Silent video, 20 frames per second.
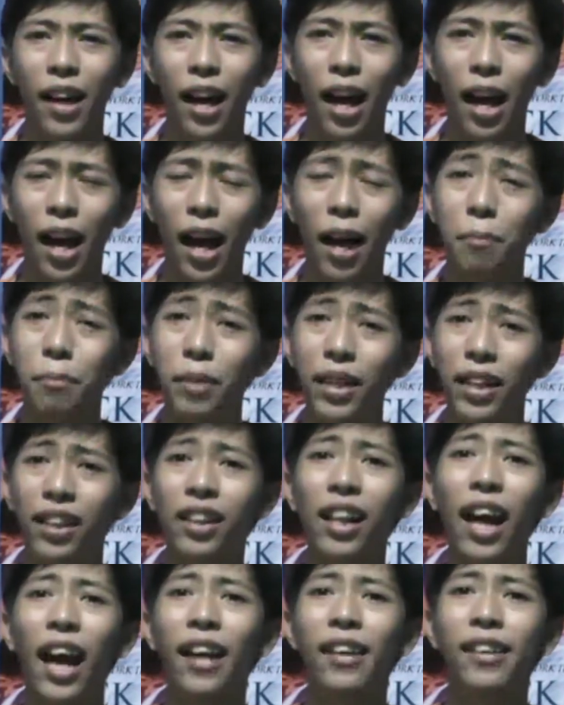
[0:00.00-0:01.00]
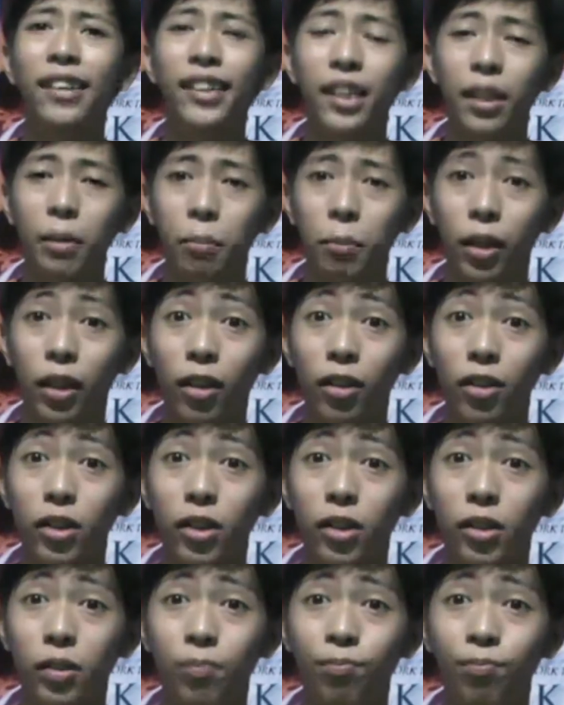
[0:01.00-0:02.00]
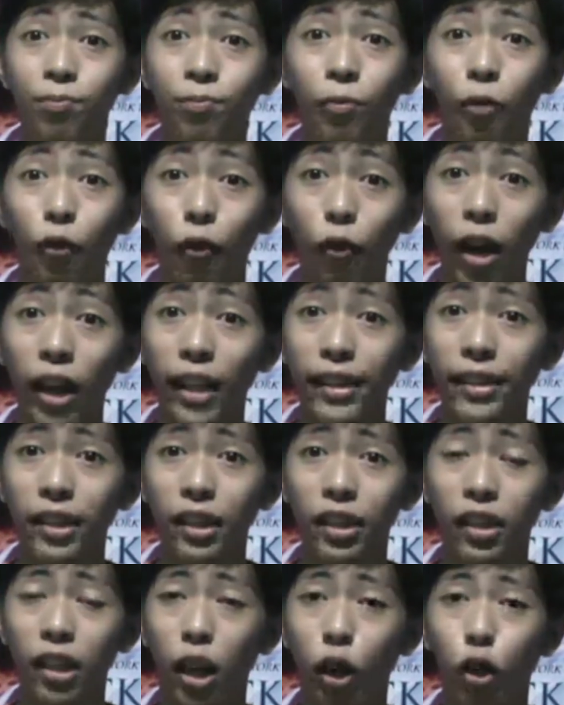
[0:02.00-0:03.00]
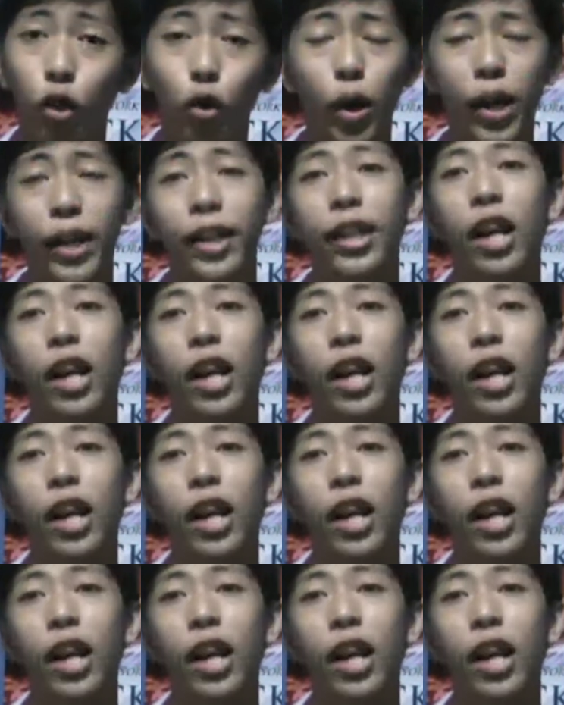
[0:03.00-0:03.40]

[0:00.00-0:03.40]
I'd be glad because Frank's a great